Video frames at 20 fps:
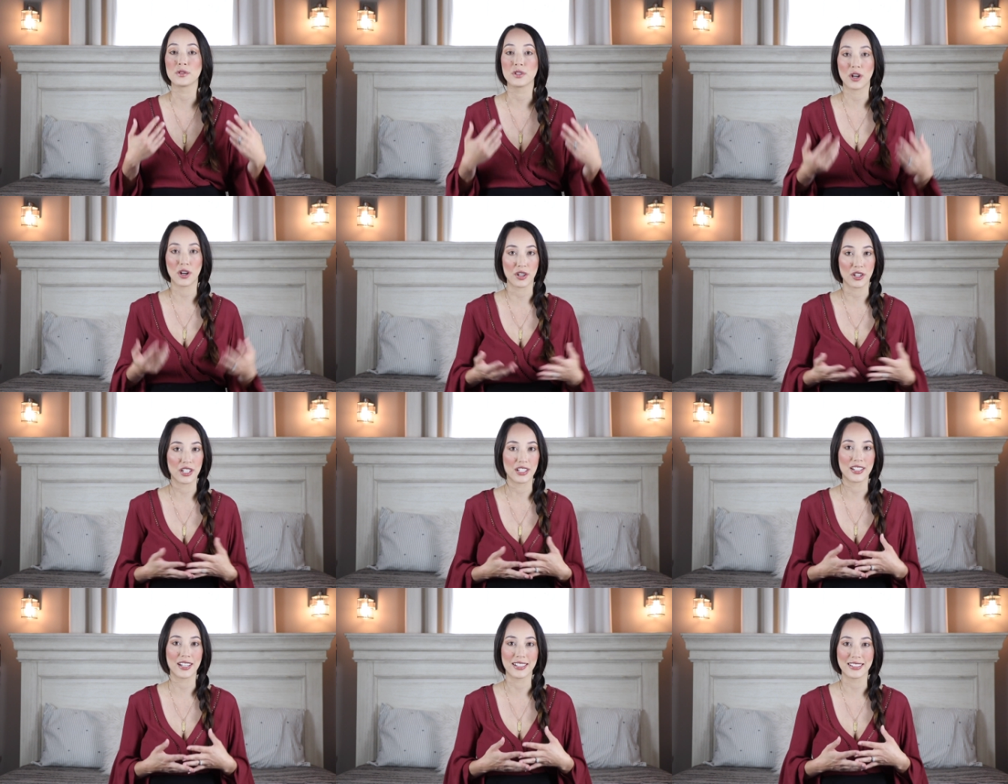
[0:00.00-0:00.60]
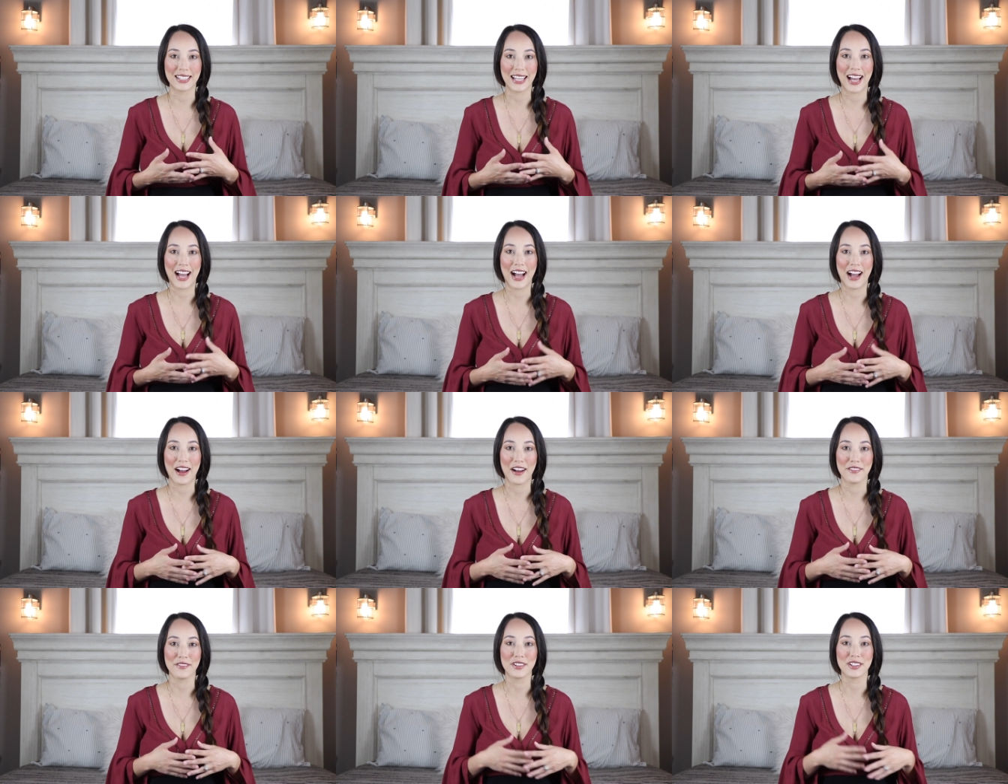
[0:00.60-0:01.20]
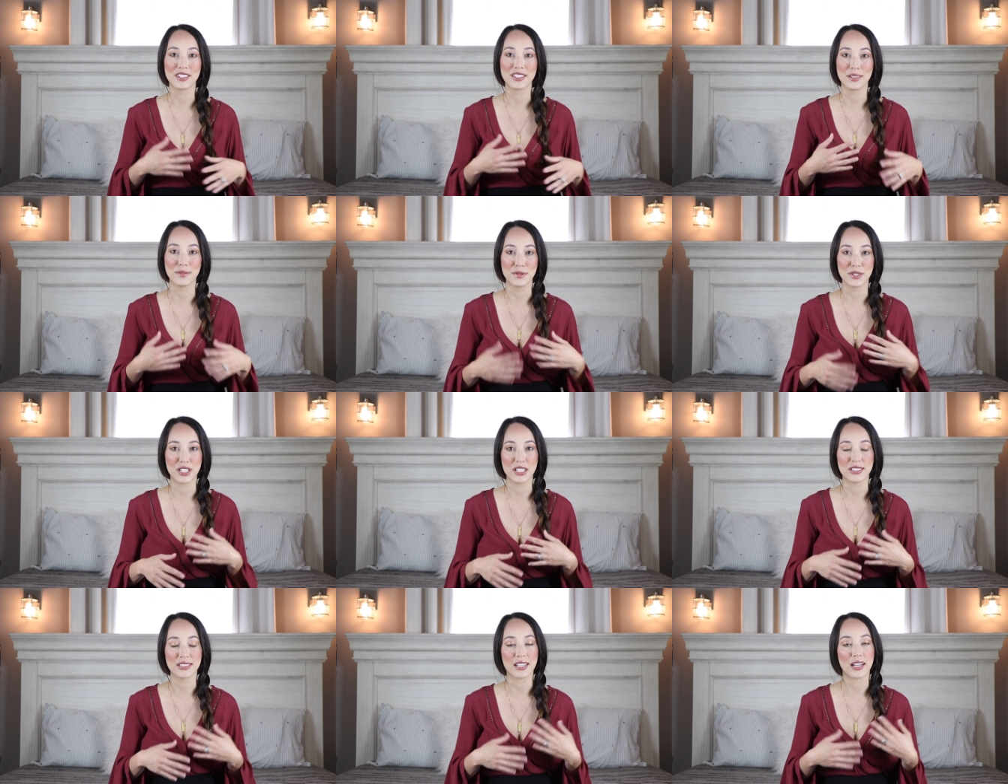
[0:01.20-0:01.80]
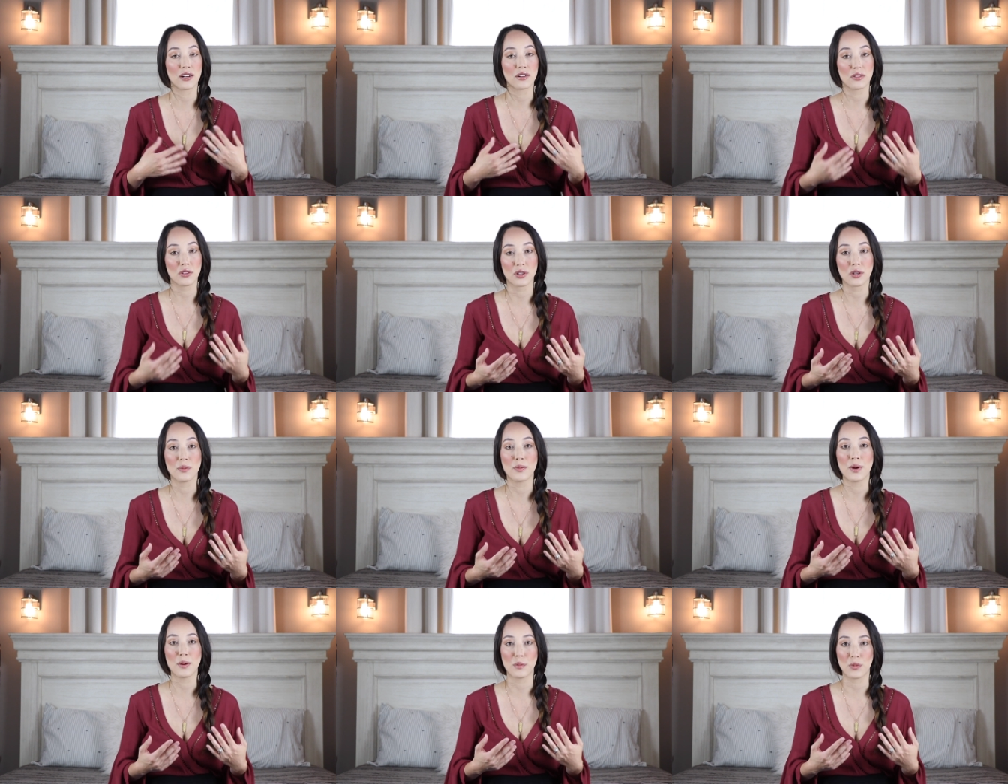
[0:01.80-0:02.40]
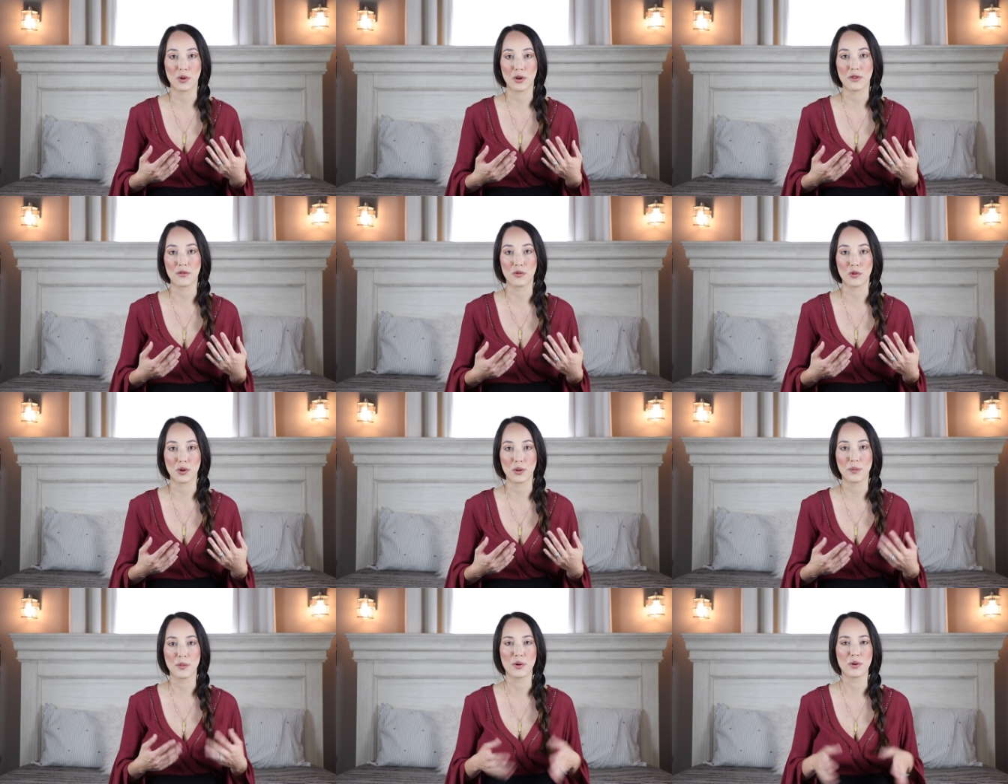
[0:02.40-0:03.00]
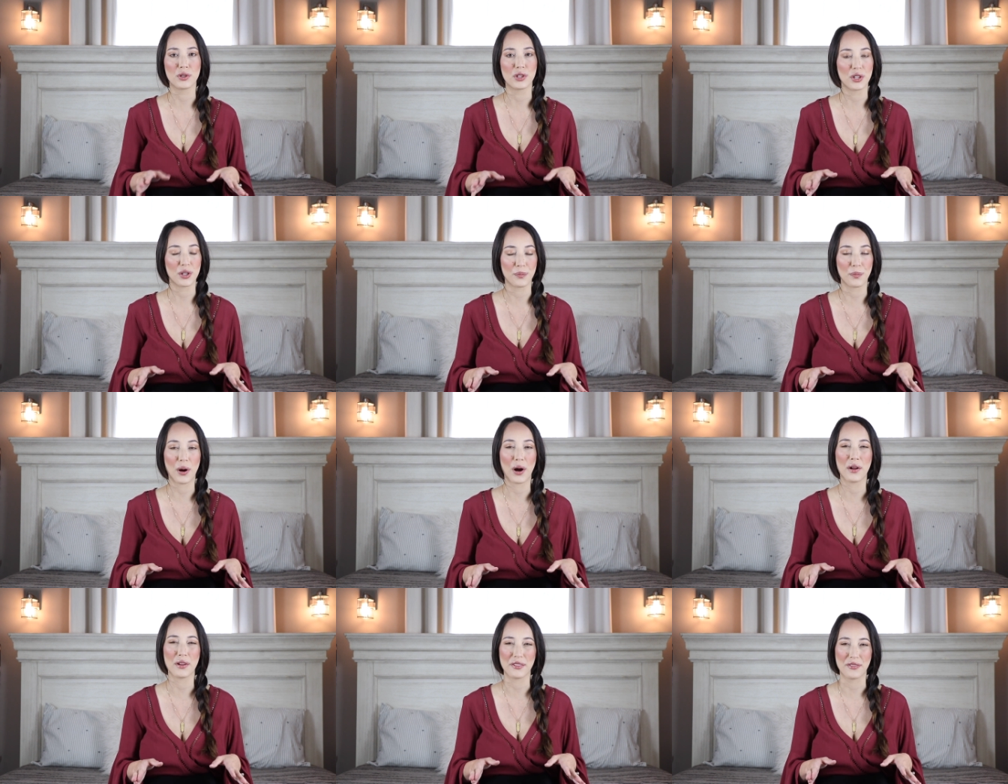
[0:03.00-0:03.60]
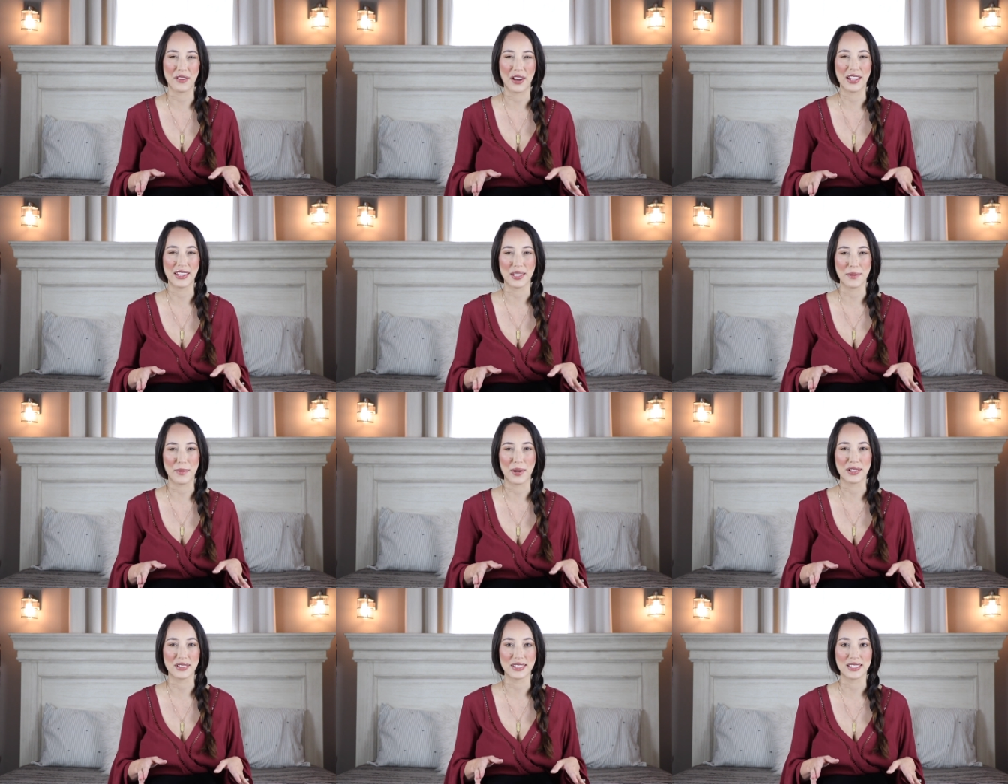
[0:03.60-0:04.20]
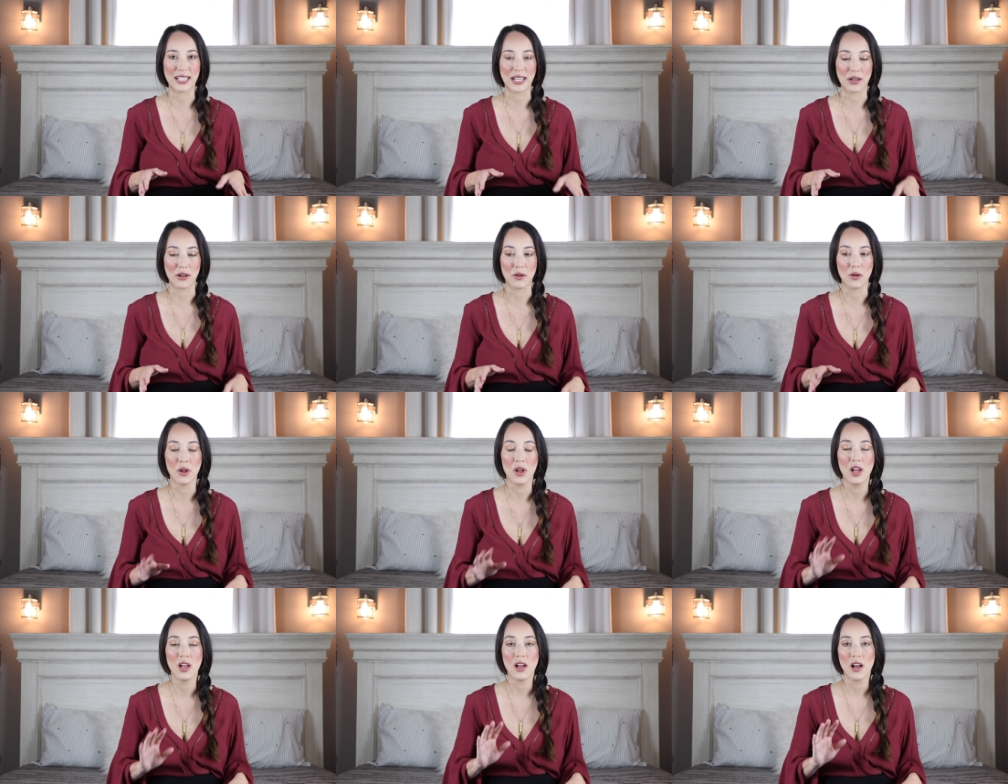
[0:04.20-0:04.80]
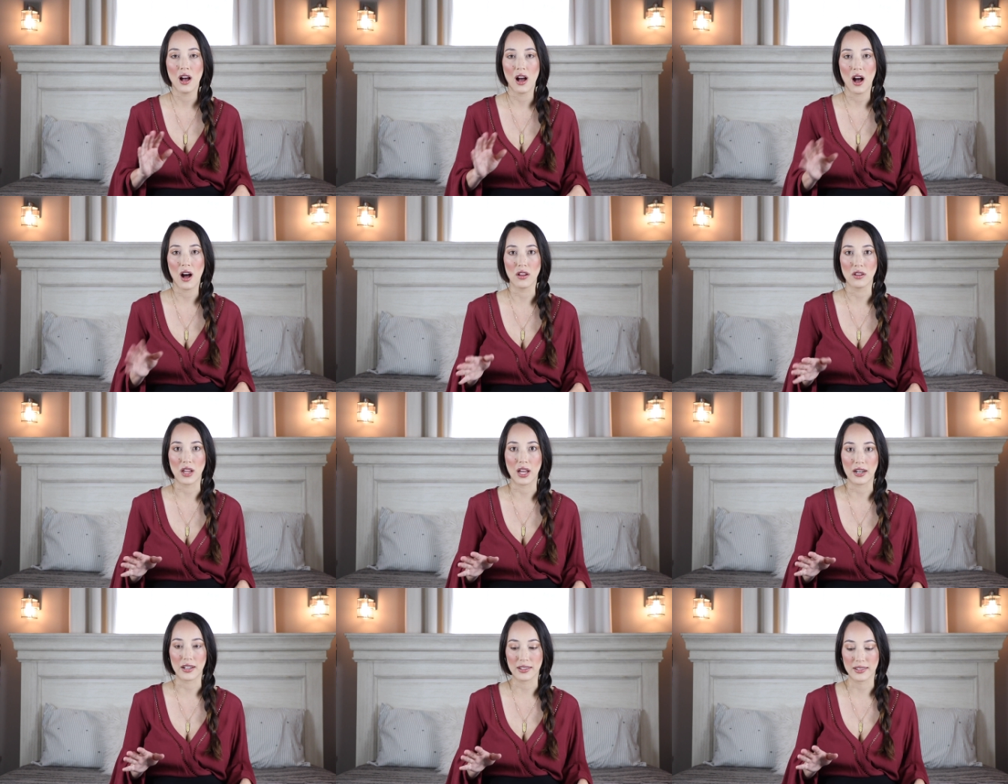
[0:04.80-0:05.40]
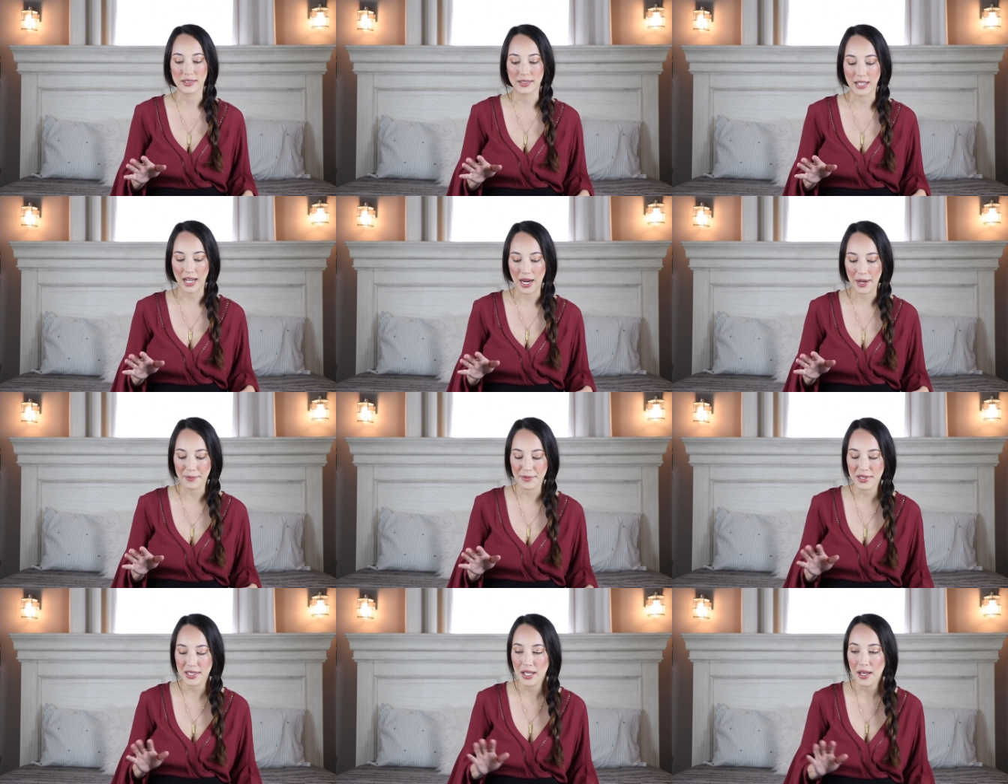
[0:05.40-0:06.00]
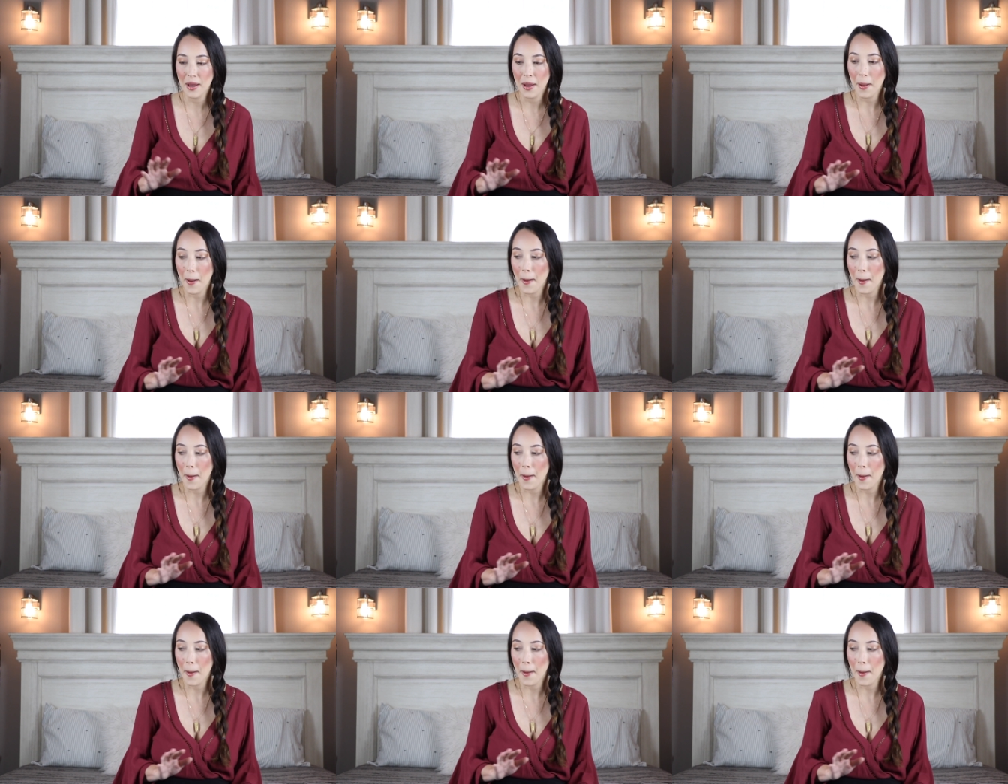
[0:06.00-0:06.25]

Target does have some jeans that are a little bit more affordable and you can probably find them on sale a lot of the times.